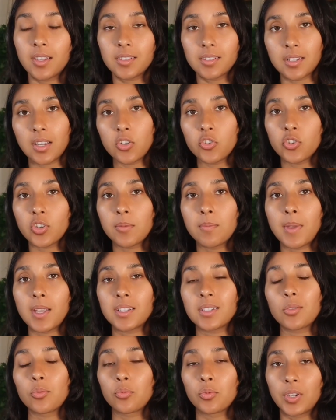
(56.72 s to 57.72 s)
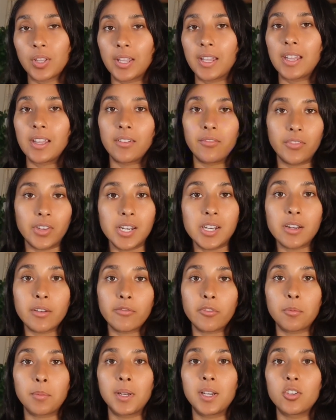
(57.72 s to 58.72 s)
extension makes it really
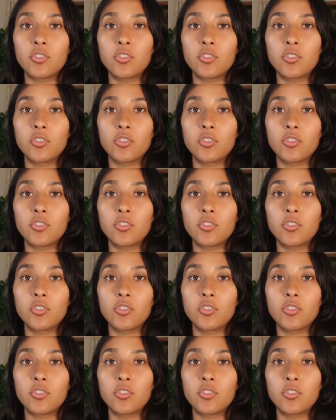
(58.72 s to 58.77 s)
convenient for me